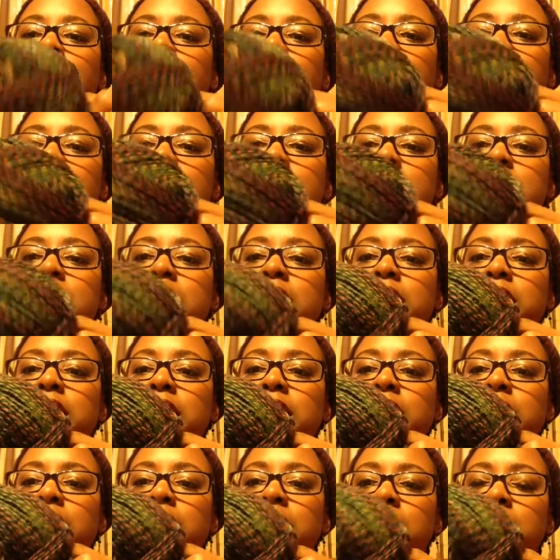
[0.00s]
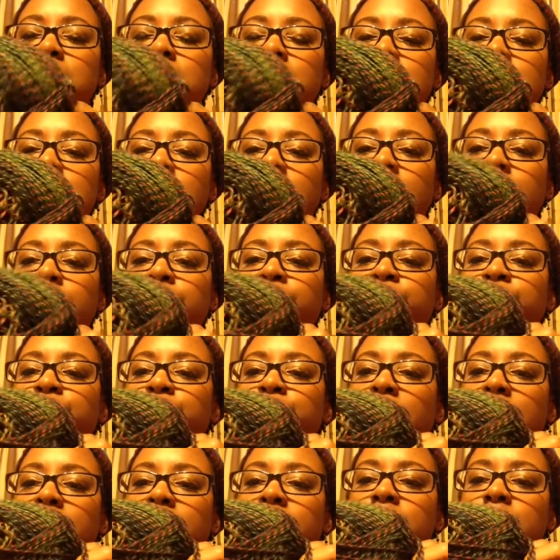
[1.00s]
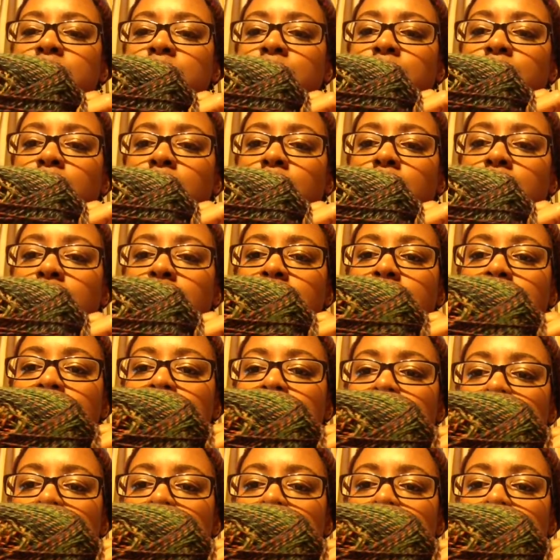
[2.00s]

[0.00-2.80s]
But this is it. It's Patton's Croy